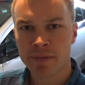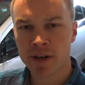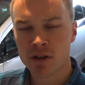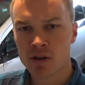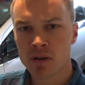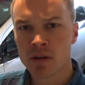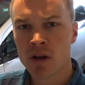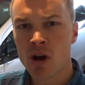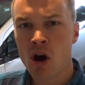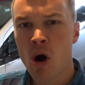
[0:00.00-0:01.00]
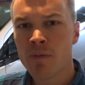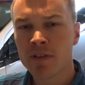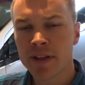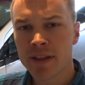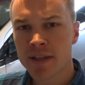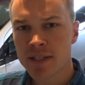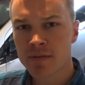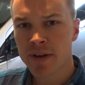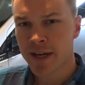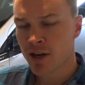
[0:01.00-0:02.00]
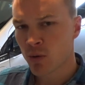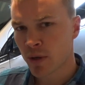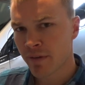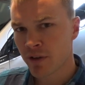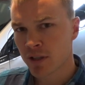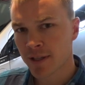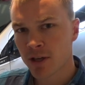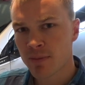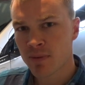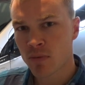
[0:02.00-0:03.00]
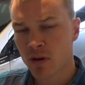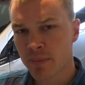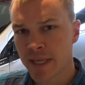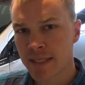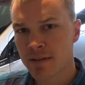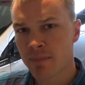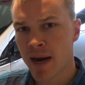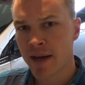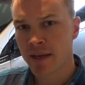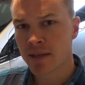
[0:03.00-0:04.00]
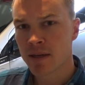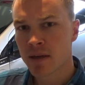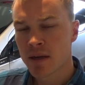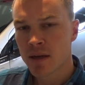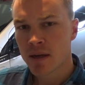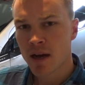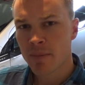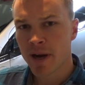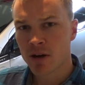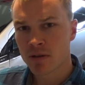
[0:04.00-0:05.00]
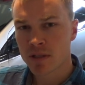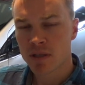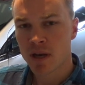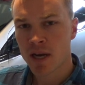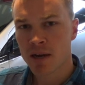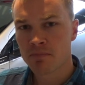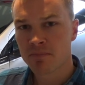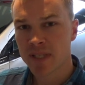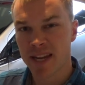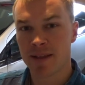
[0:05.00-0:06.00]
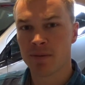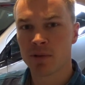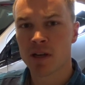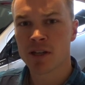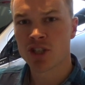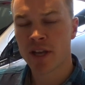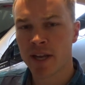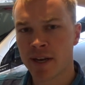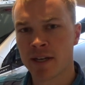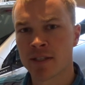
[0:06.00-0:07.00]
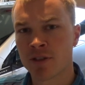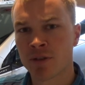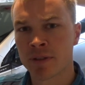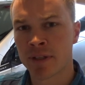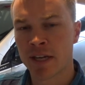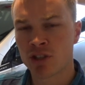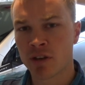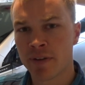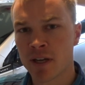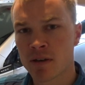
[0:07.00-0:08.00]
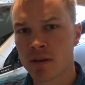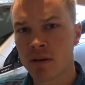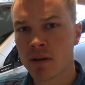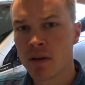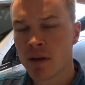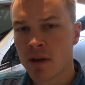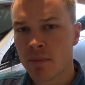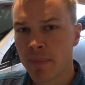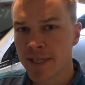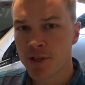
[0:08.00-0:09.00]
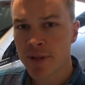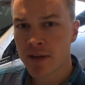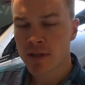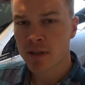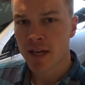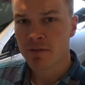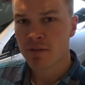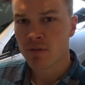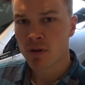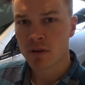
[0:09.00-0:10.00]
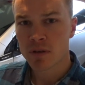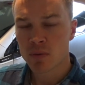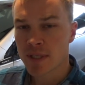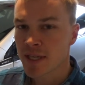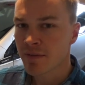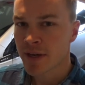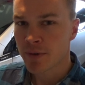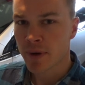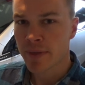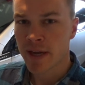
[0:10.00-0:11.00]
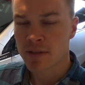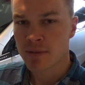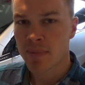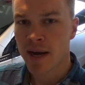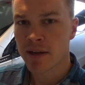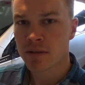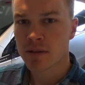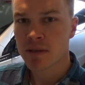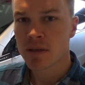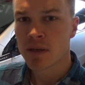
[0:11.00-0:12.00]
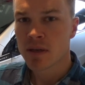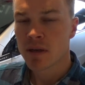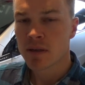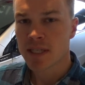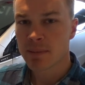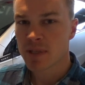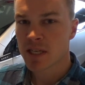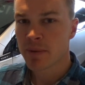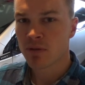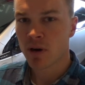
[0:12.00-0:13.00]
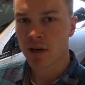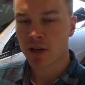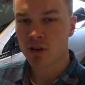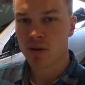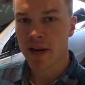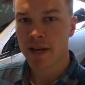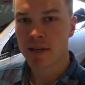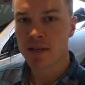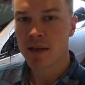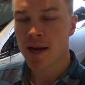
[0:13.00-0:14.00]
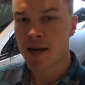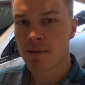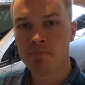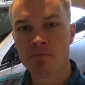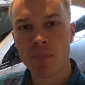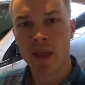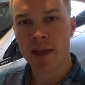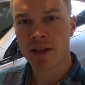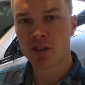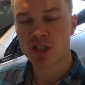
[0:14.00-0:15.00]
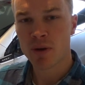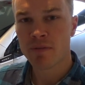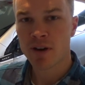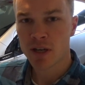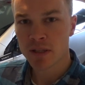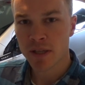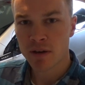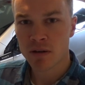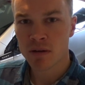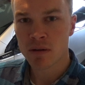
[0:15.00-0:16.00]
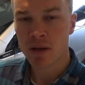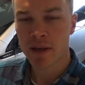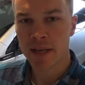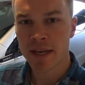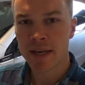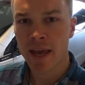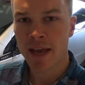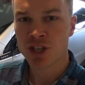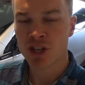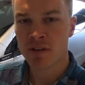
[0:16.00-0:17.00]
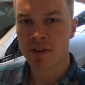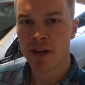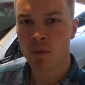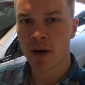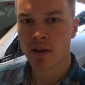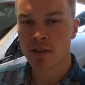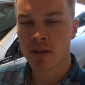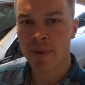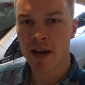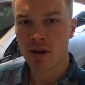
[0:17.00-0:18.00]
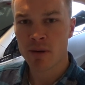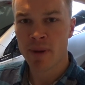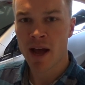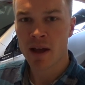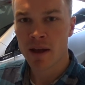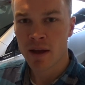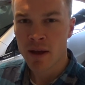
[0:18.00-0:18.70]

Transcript: vehicle, hopefully this video will give you a little bit more peace of mind about taking the plunge and getting into an electric vehicle. My 2011 Volt with 73,000 miles seems to be running great and showing very little indication of any wear to the battery pack.